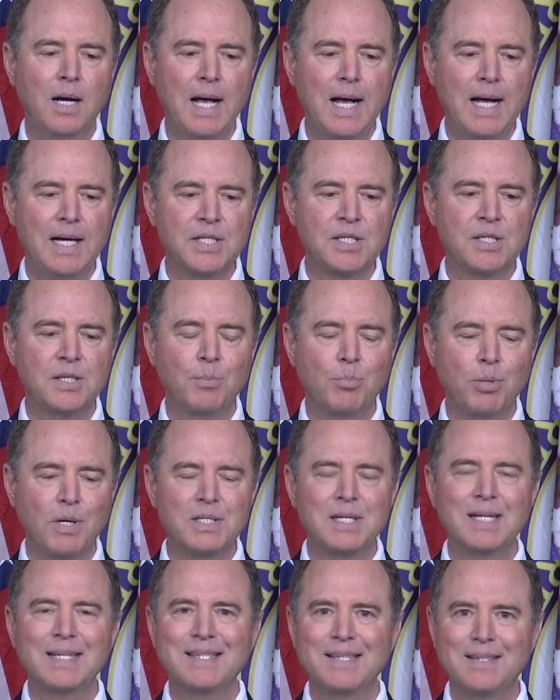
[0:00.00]
As
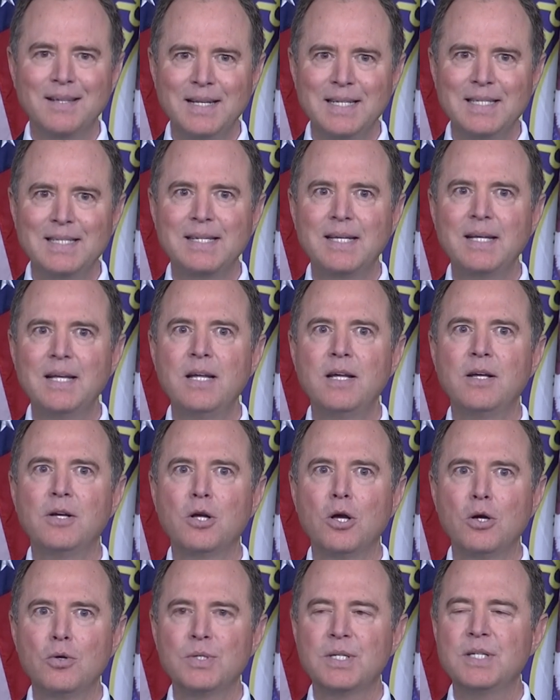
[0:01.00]
President Zelensky
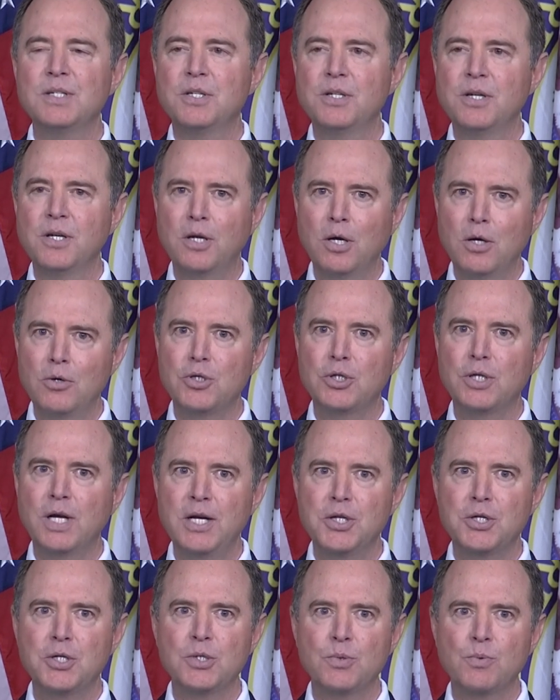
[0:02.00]
goes into
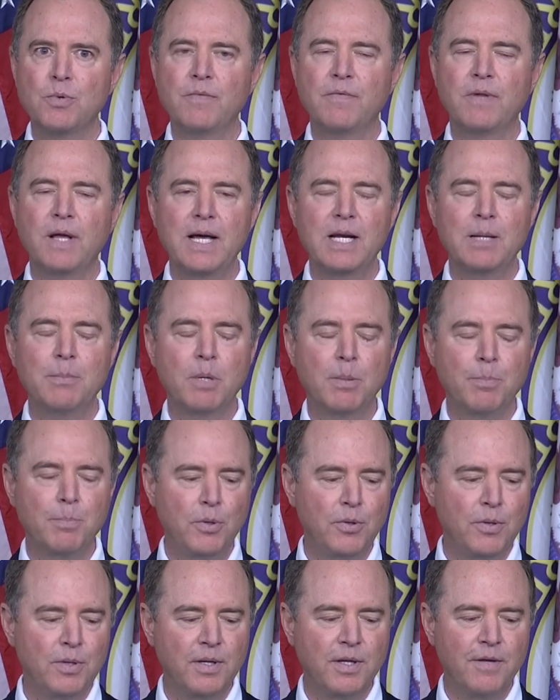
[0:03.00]
negotiations with Vladimir
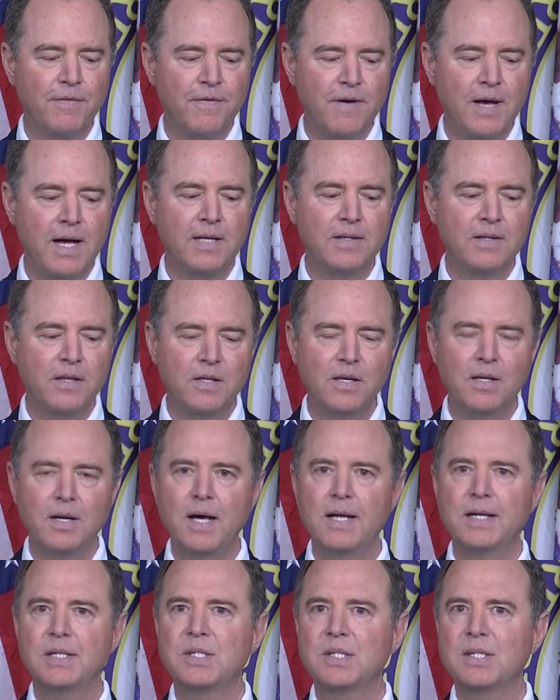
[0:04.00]
Putin, the fact that the
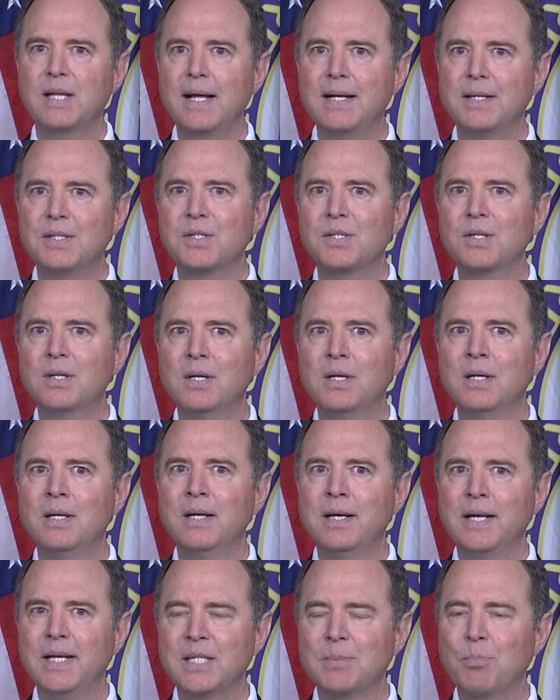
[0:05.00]
United States
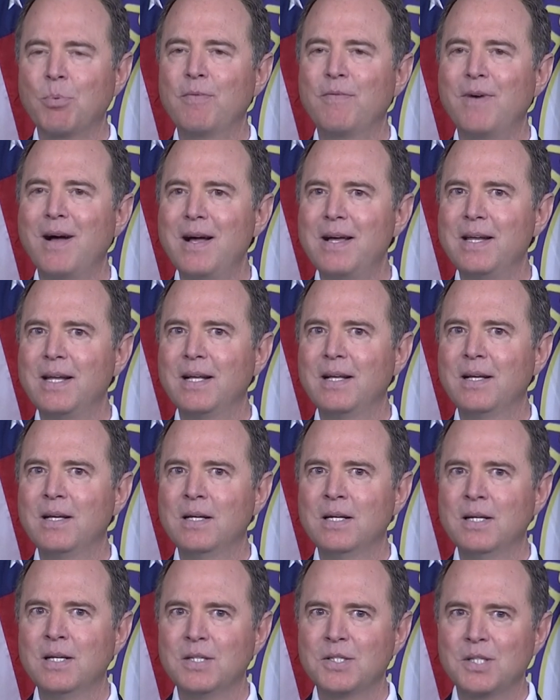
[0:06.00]
is providing
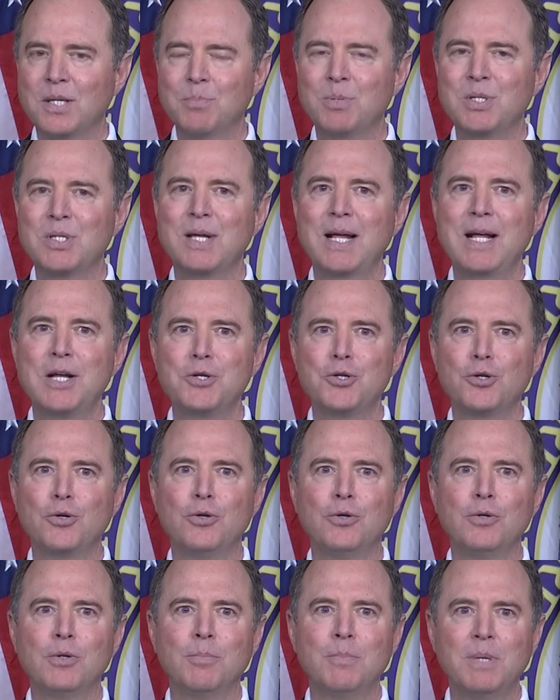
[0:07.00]

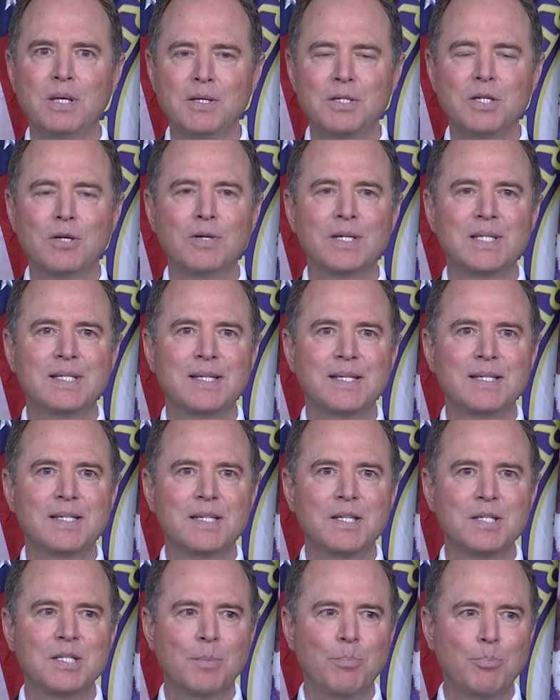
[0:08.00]
substantial military
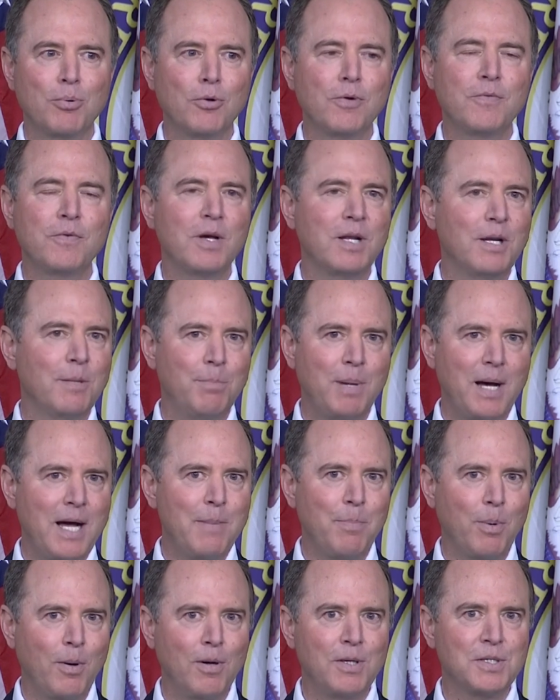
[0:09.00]
assistance approved on a
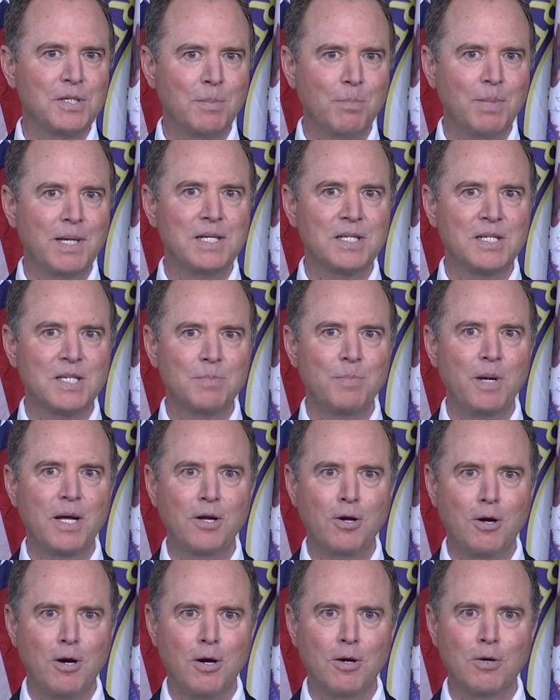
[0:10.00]
bipartisan basis by
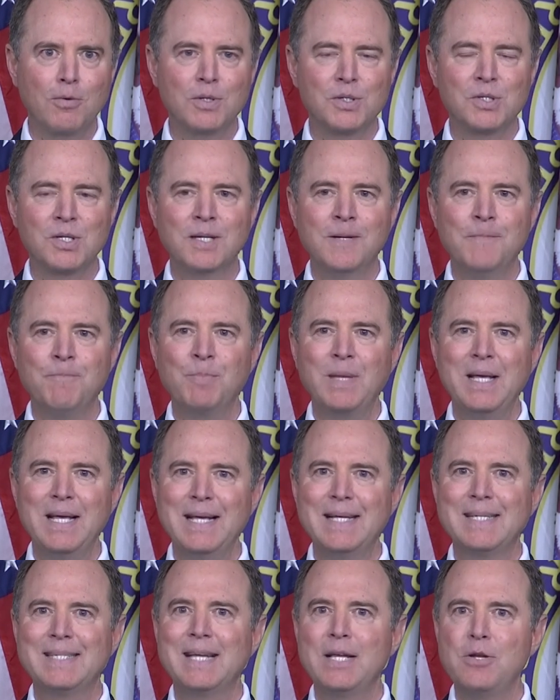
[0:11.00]
Congress
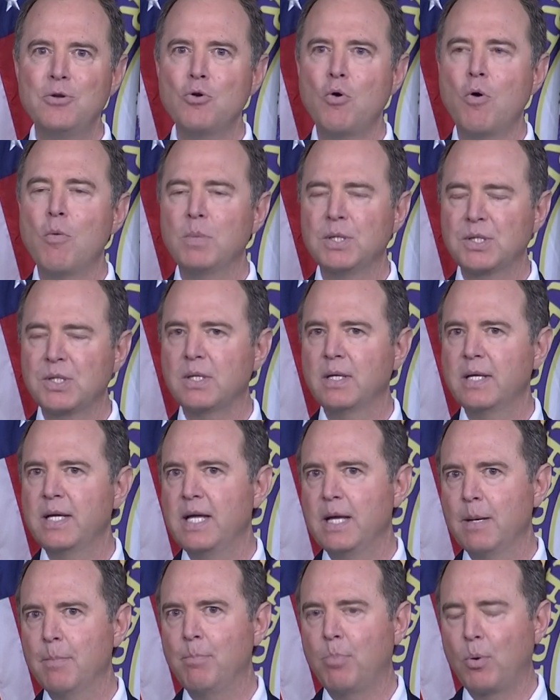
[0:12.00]
is
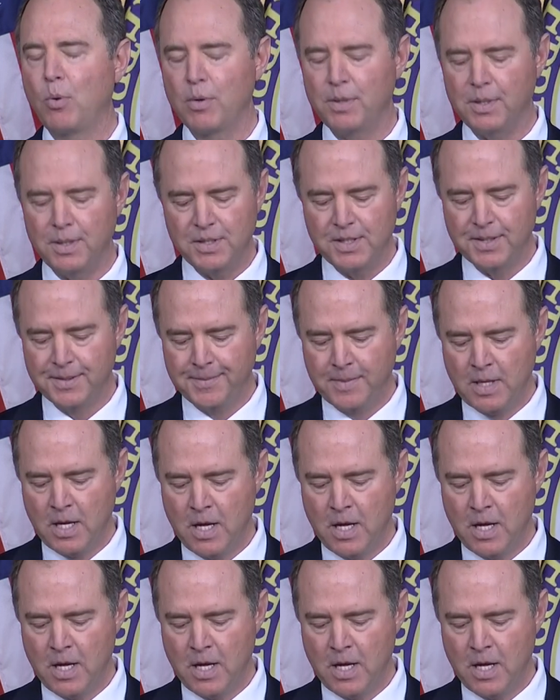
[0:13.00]
enormously important.